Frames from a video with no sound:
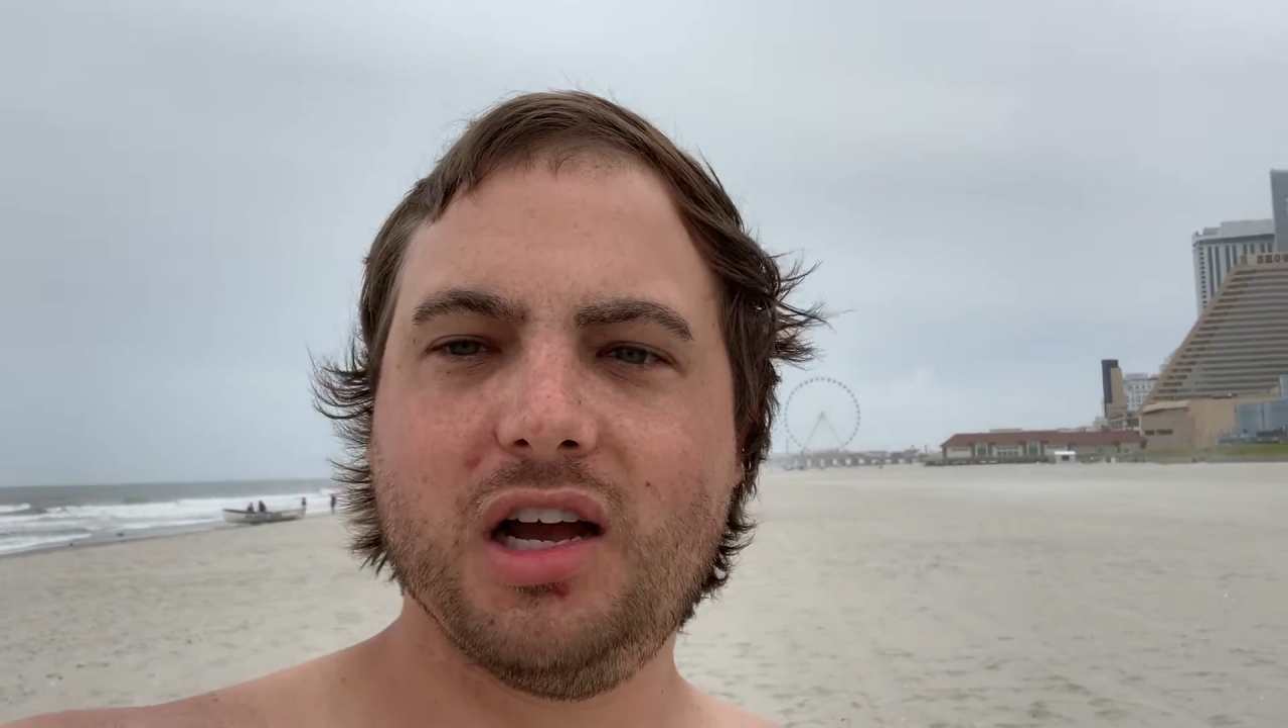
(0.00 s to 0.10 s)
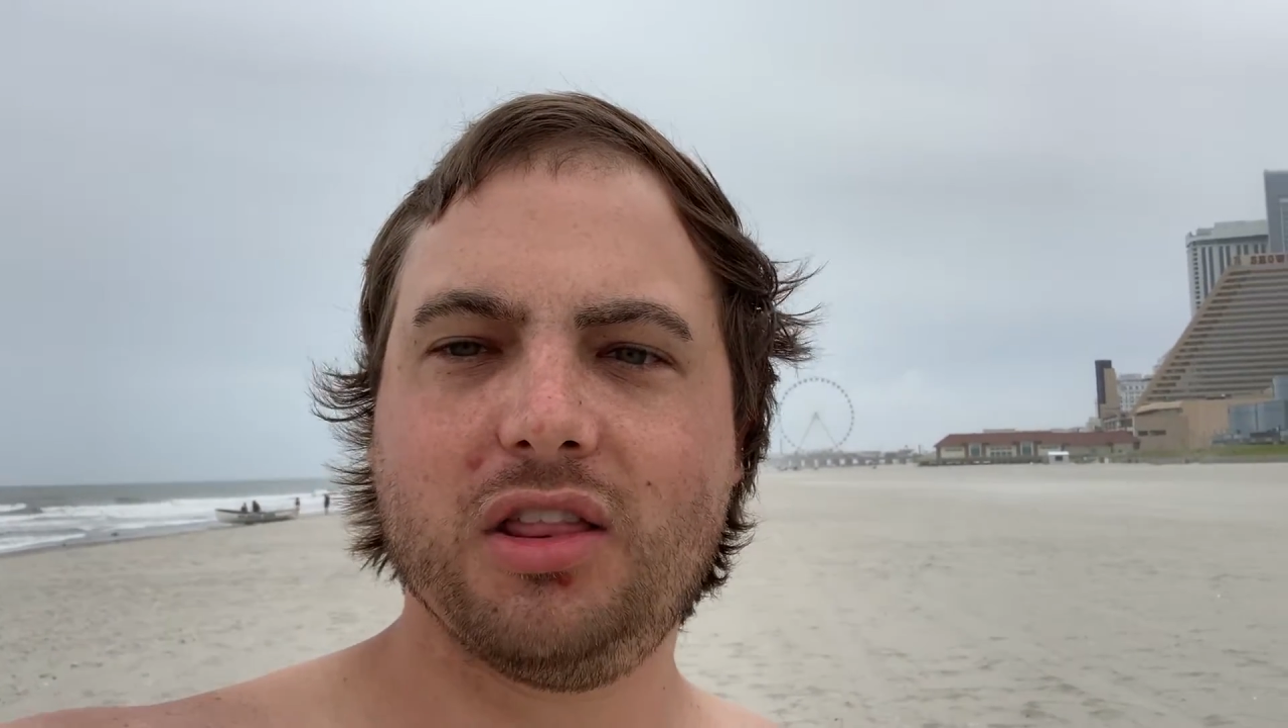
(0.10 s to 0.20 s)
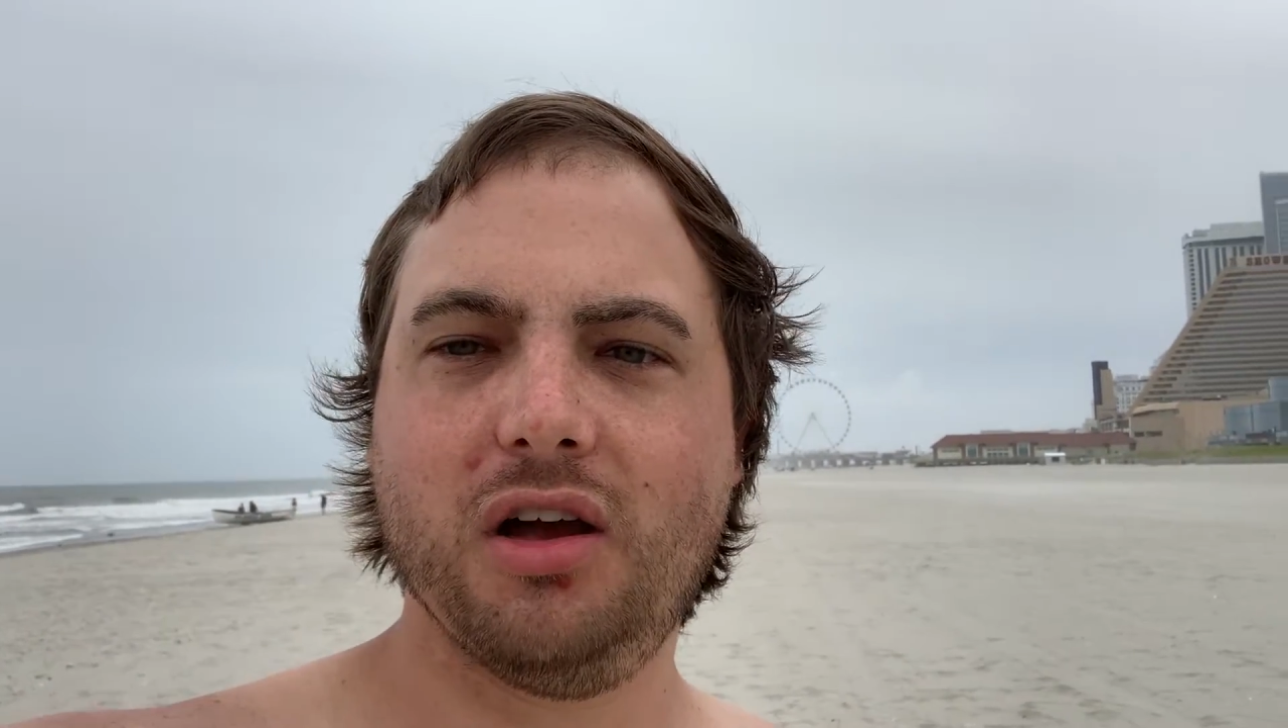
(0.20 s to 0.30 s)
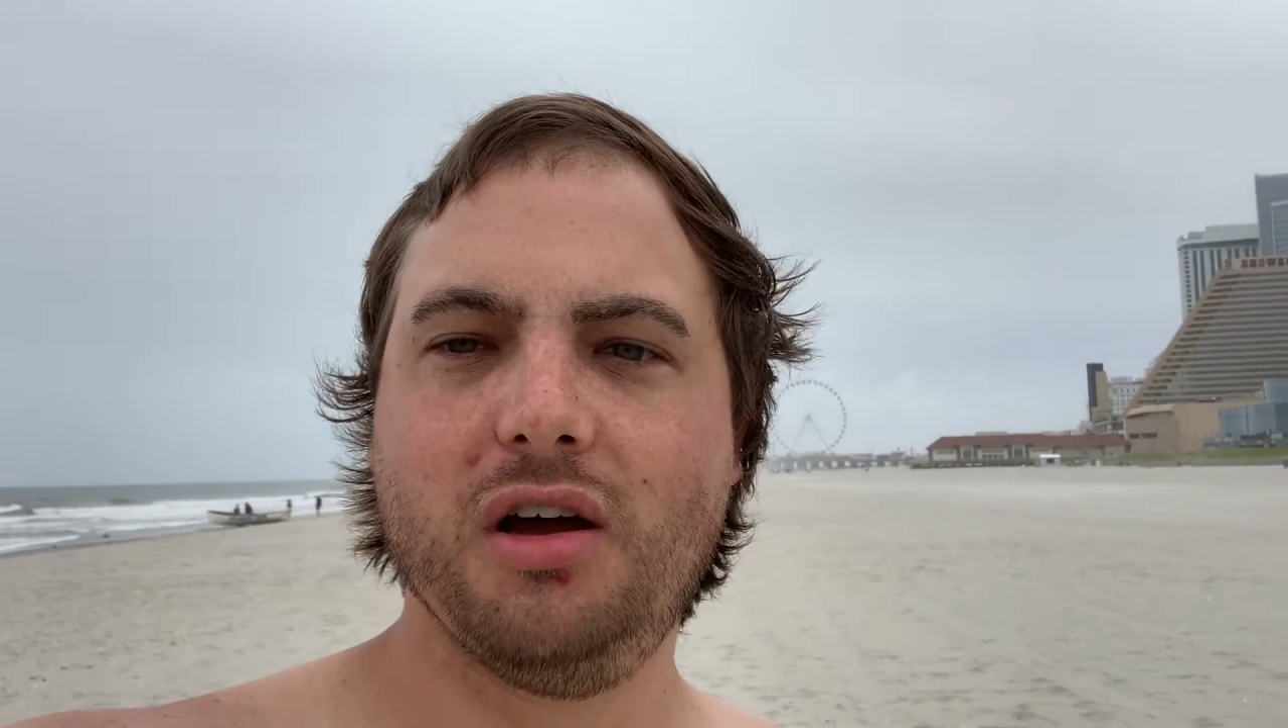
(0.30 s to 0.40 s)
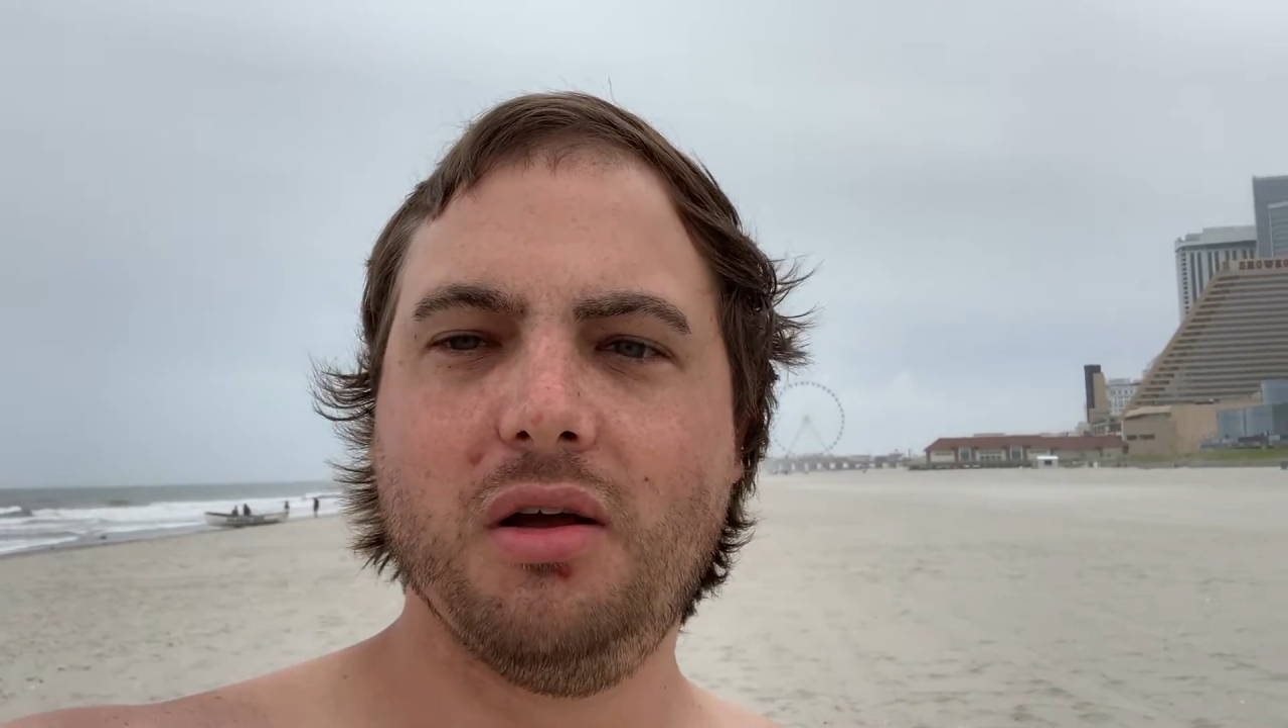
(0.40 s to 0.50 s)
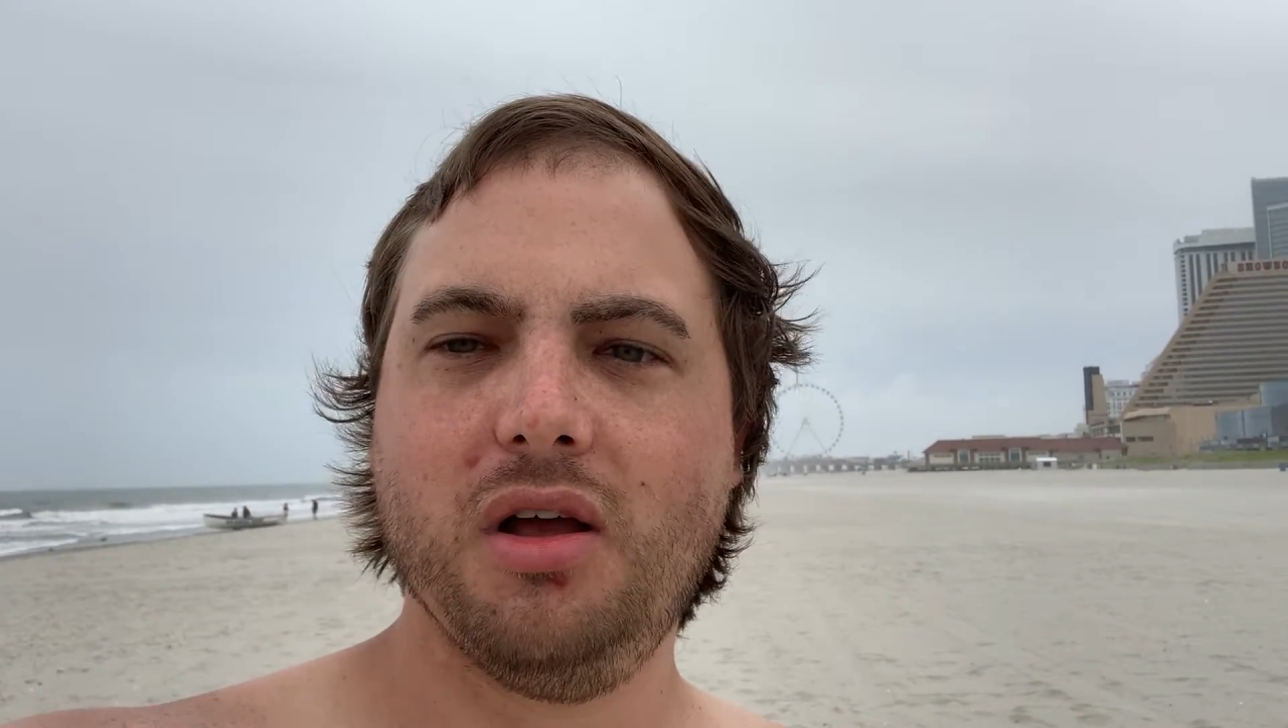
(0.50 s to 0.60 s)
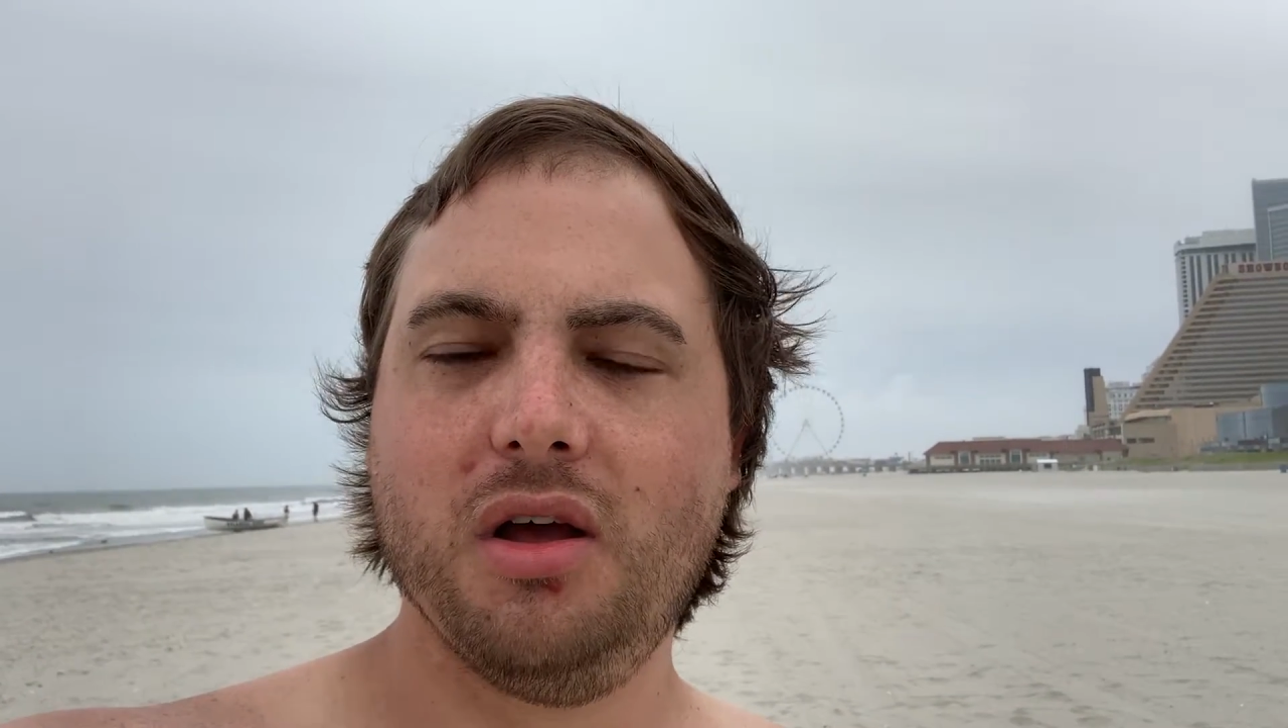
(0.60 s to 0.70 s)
at the